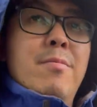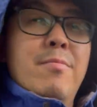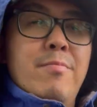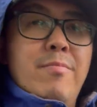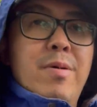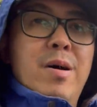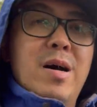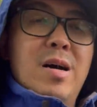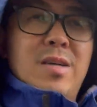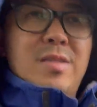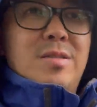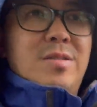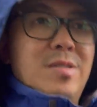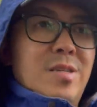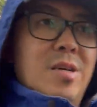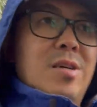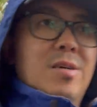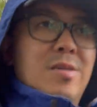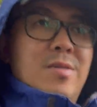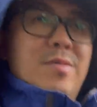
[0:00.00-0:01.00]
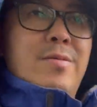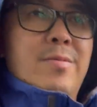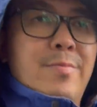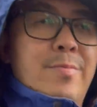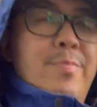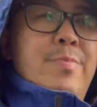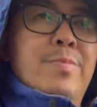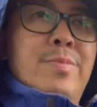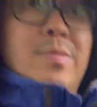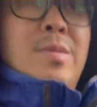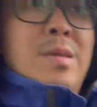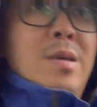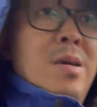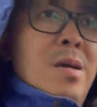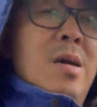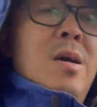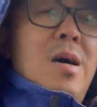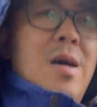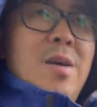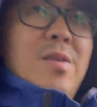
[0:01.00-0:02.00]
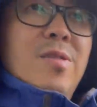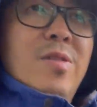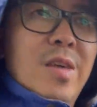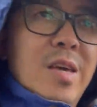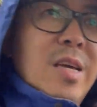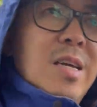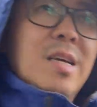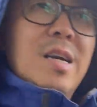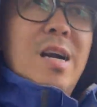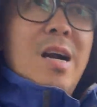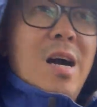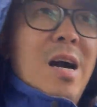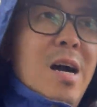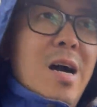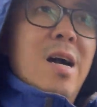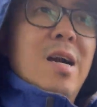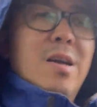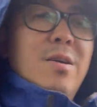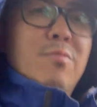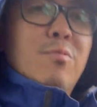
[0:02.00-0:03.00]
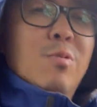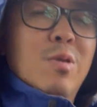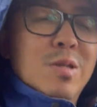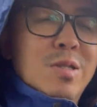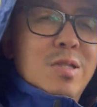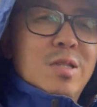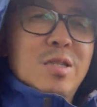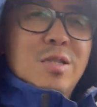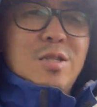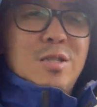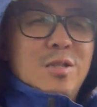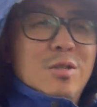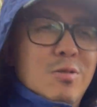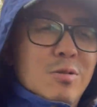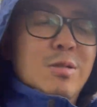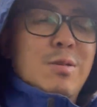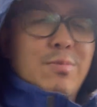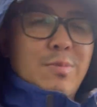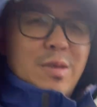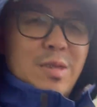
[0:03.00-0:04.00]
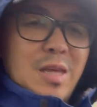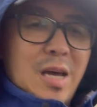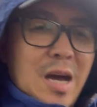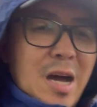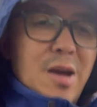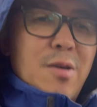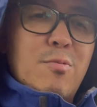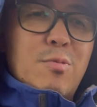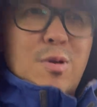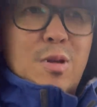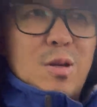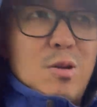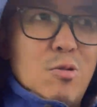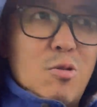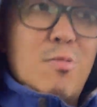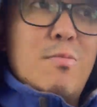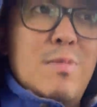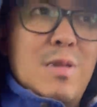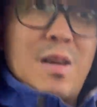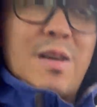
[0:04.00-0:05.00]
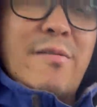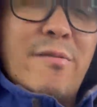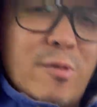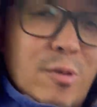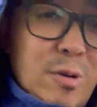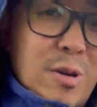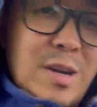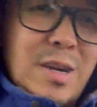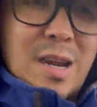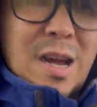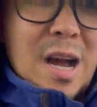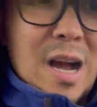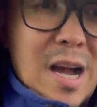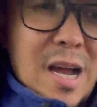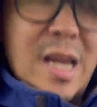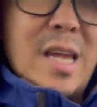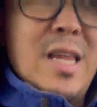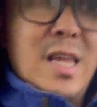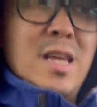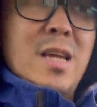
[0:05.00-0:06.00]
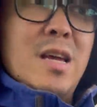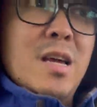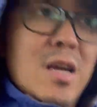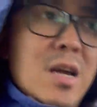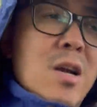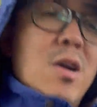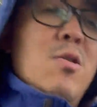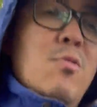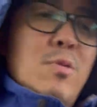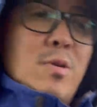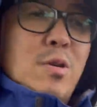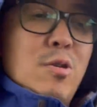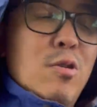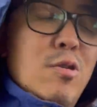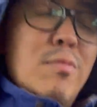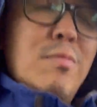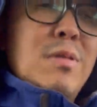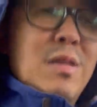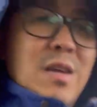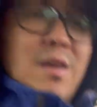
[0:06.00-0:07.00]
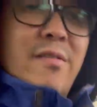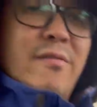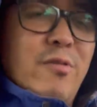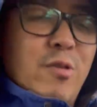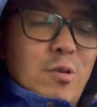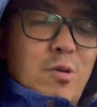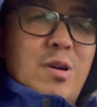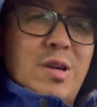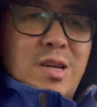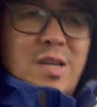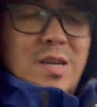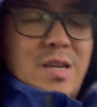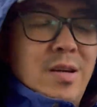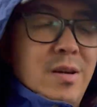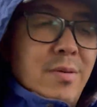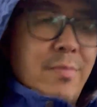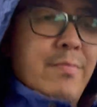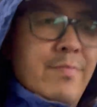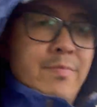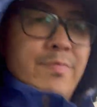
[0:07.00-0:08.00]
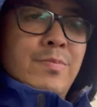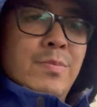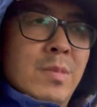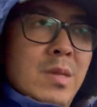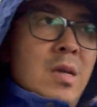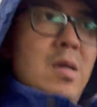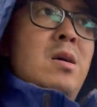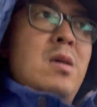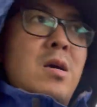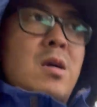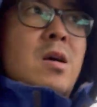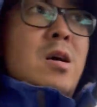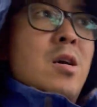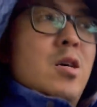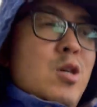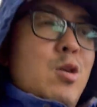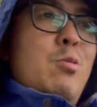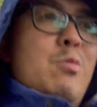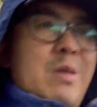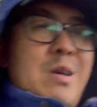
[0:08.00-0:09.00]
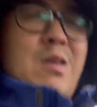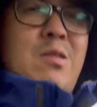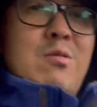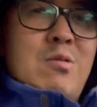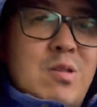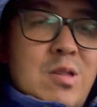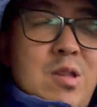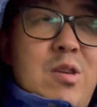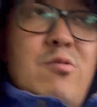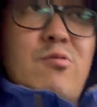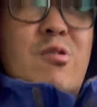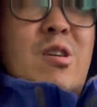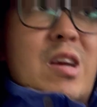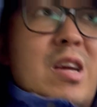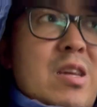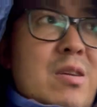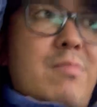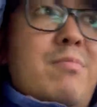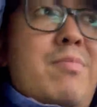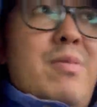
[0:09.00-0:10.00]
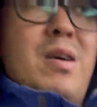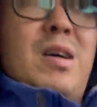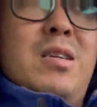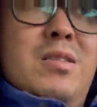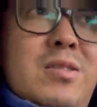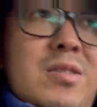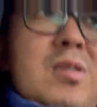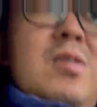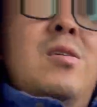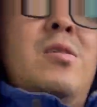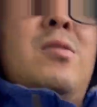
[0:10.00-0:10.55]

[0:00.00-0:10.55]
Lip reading: But I think I wanted to do something that I would normally avoid. I would normally avoid going out in the rain, but